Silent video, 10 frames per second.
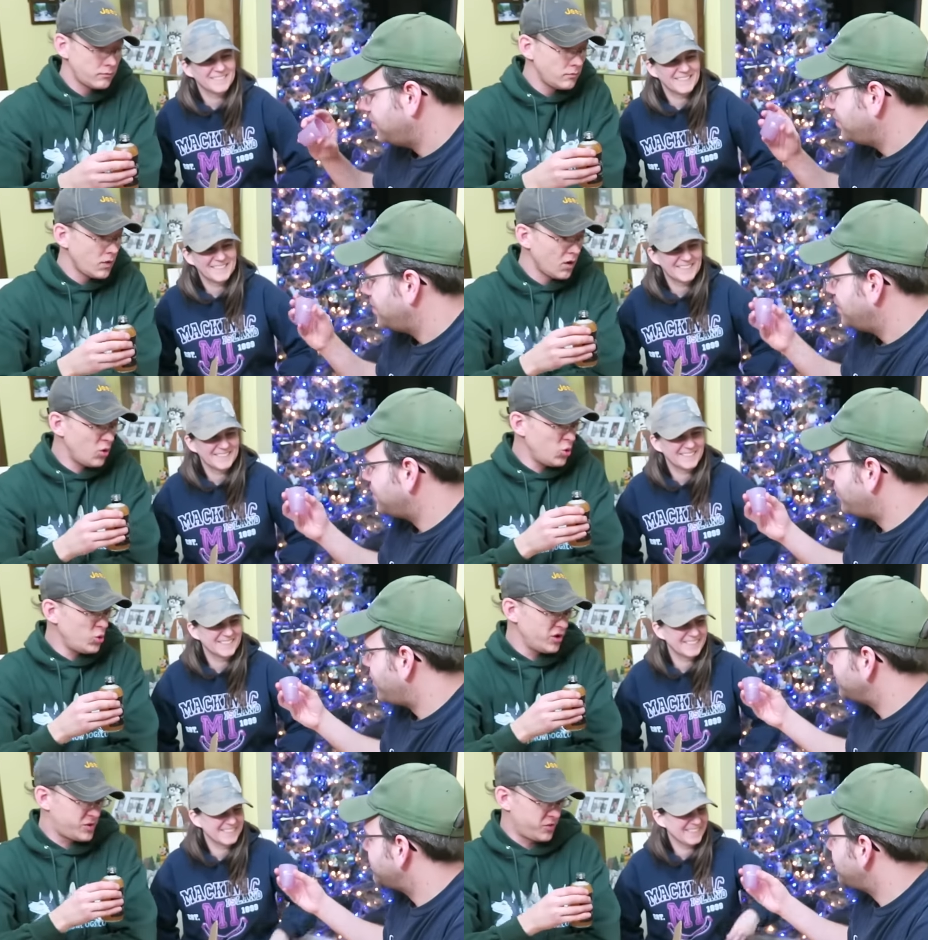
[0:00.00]
Speaker 1: Oh,
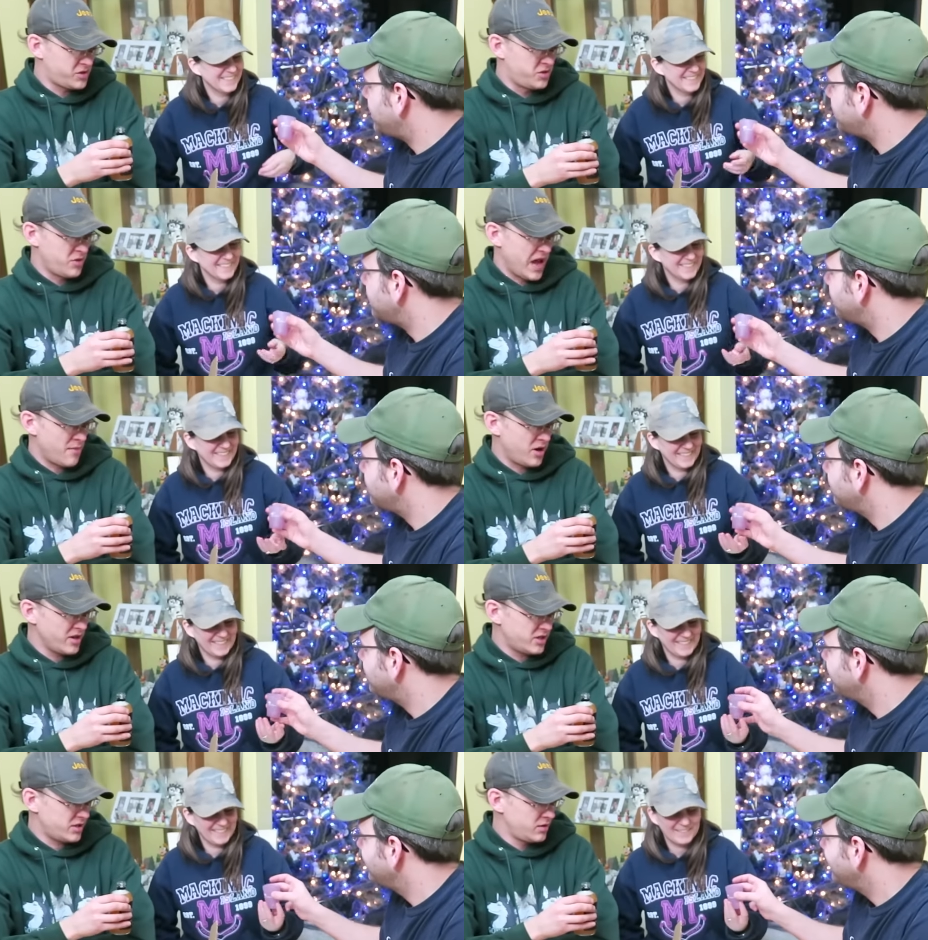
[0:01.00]
right? you're supposed to do that
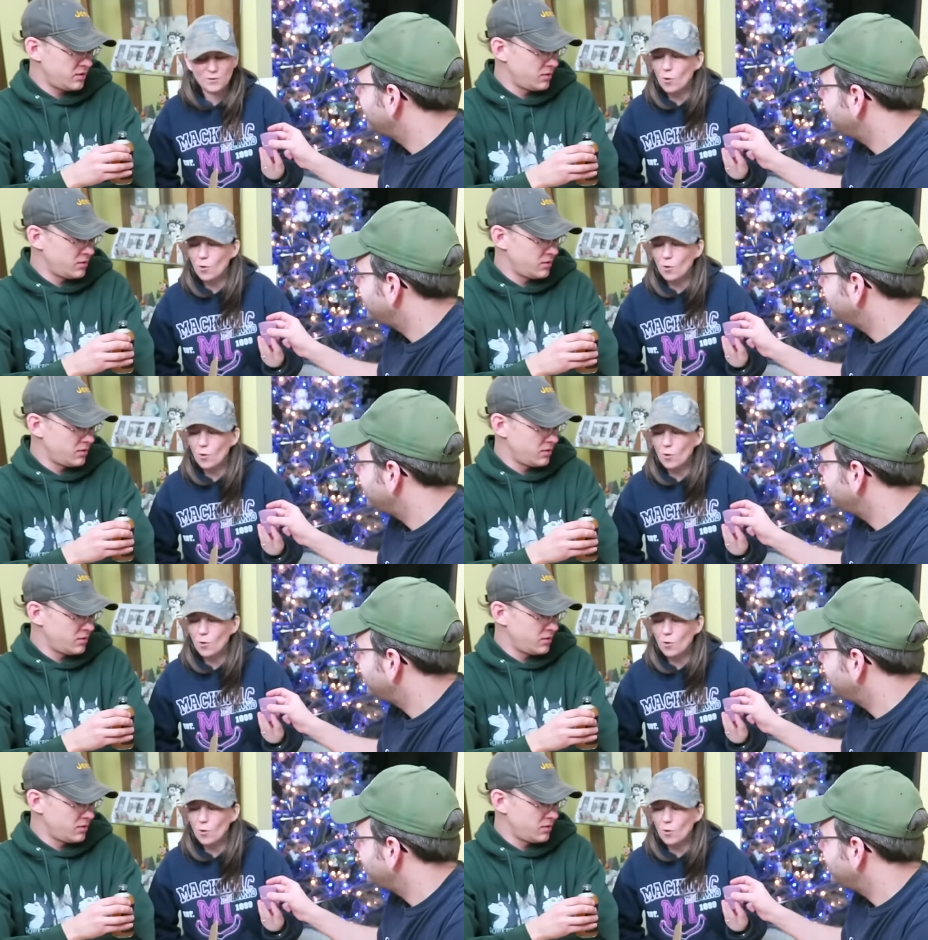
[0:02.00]
much?